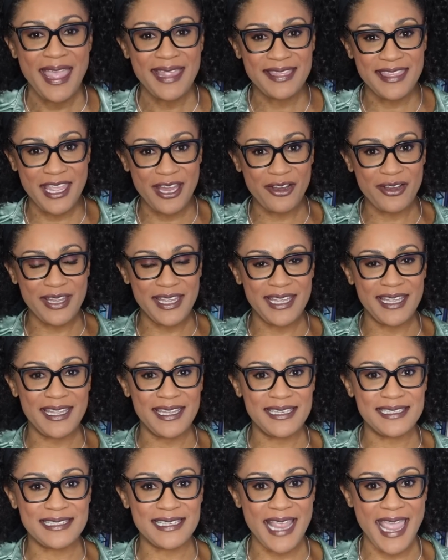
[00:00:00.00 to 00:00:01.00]
there
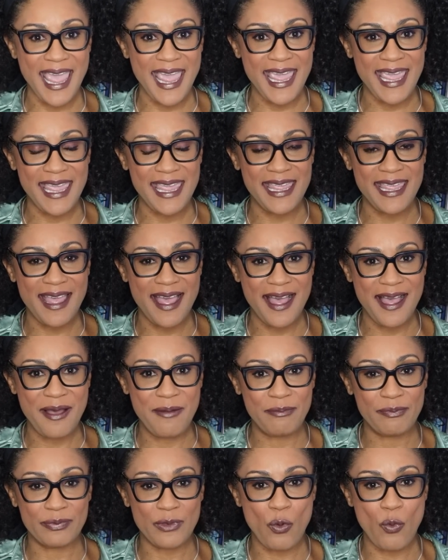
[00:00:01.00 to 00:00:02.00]
is a
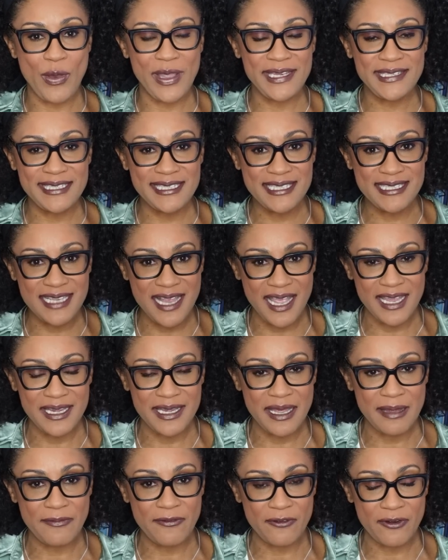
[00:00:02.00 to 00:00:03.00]
way to sign
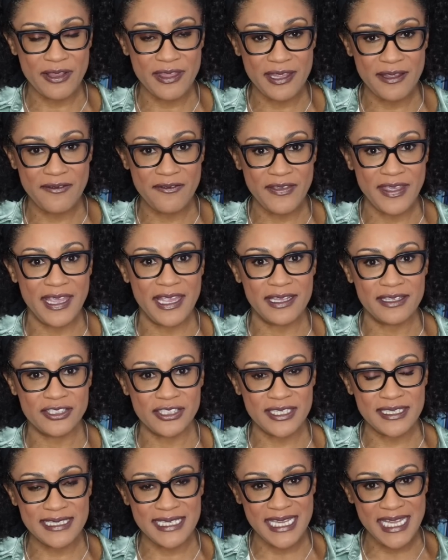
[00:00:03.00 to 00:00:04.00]
up for the event.
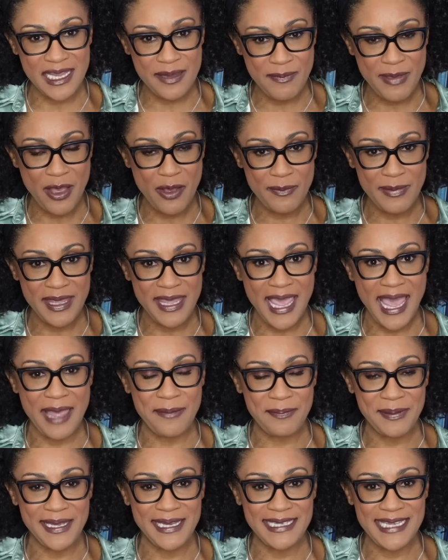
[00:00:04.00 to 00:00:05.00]
Just email me
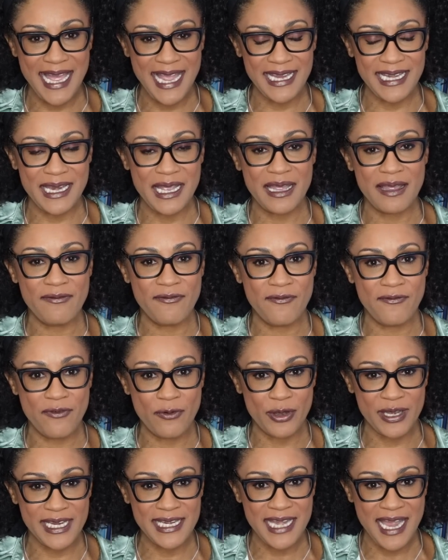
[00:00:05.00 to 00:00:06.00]
at
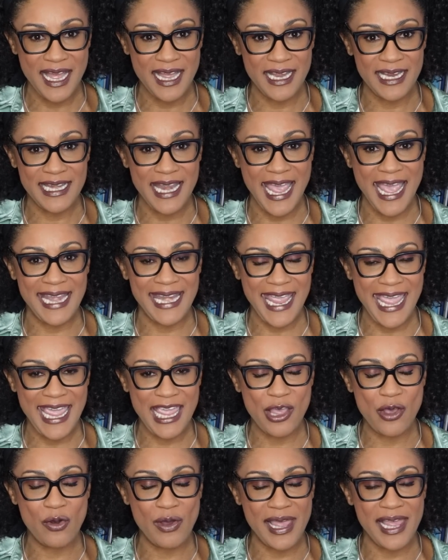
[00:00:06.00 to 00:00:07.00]

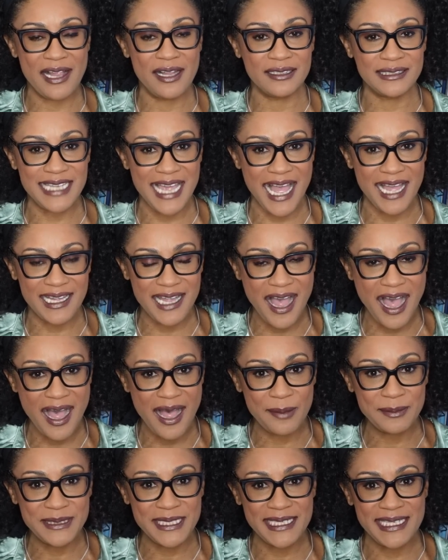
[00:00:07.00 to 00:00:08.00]

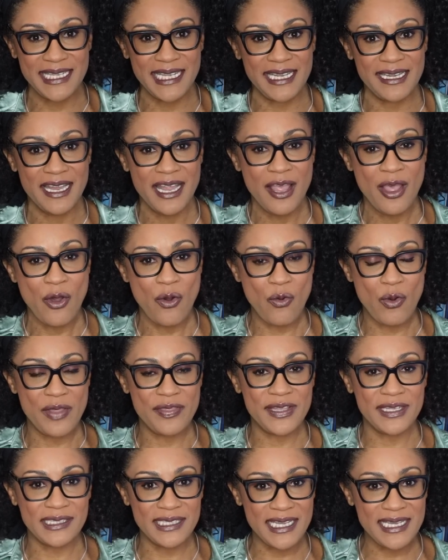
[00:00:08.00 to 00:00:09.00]
pdina49@aol.com to get
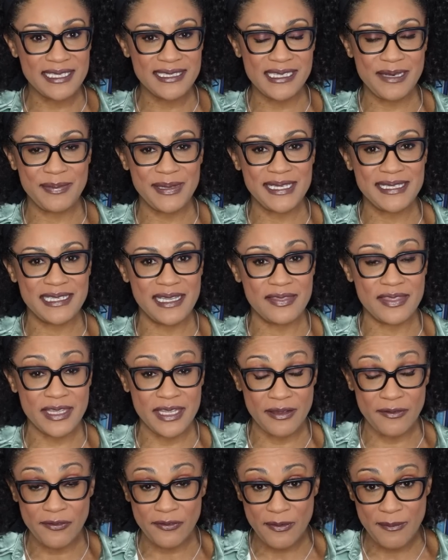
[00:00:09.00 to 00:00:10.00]
on the list to be sent
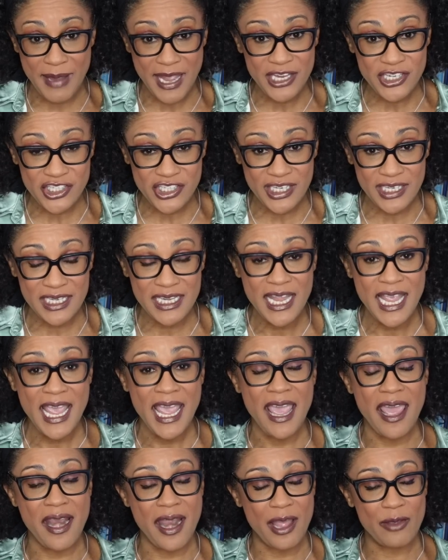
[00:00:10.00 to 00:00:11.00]
the information,
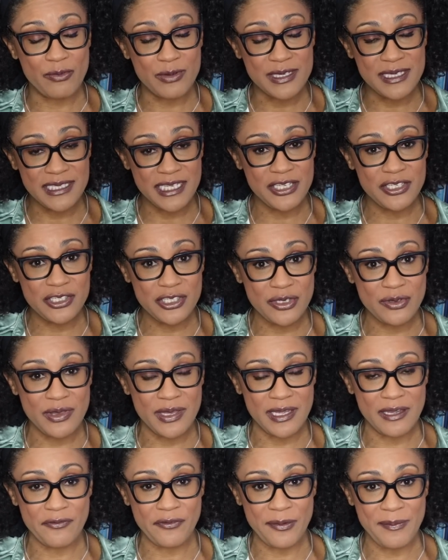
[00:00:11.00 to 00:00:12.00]
and I will send you
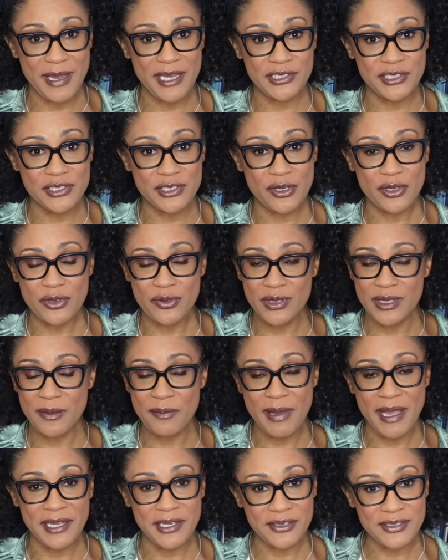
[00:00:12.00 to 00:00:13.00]
the information so you can
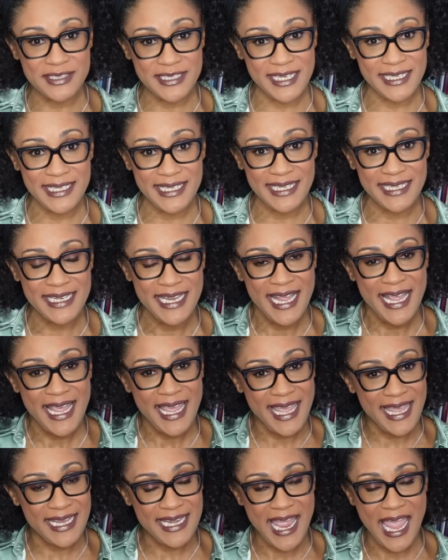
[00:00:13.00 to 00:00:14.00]
buy your ticket
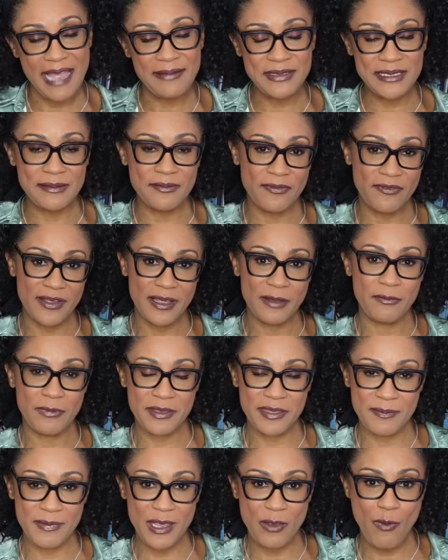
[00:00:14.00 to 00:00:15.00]
and have some fun
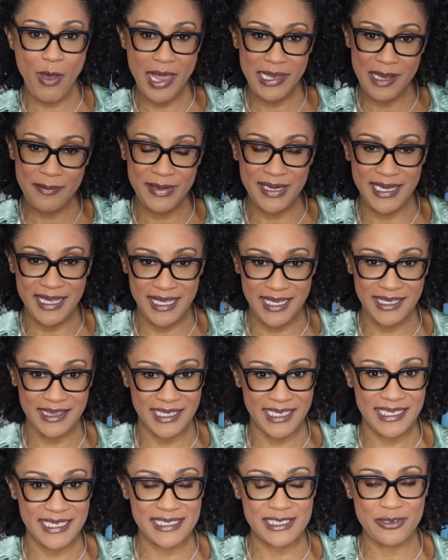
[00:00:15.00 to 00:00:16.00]
with me while I'm in
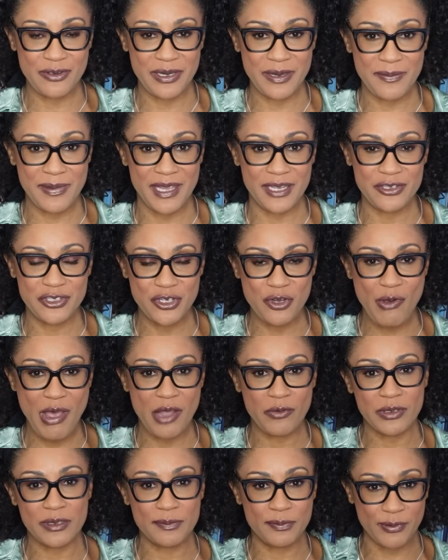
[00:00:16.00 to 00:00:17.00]
England. It's going to be a
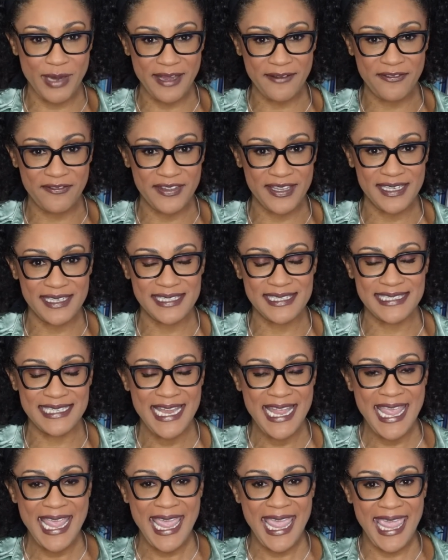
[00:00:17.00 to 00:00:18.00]
2-hour breakfast,
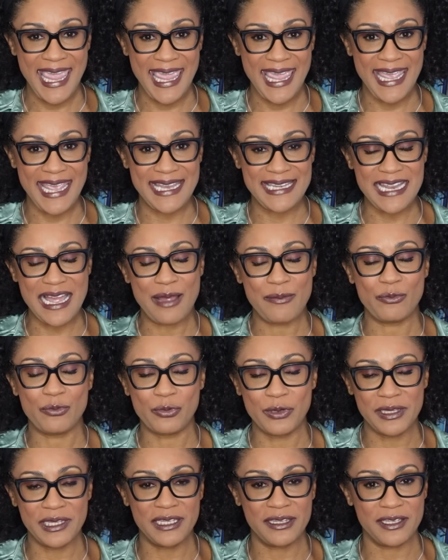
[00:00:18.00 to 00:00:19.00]
and I'm
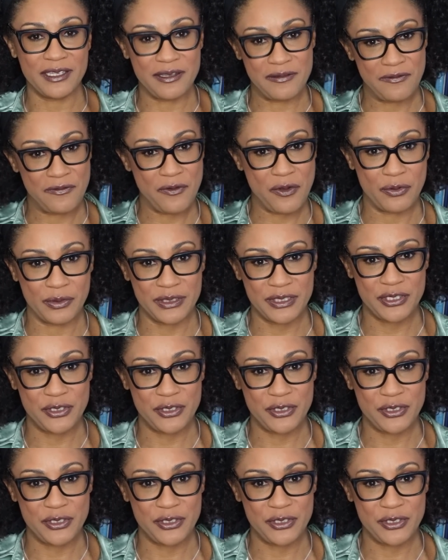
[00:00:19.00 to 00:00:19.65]
really looking forward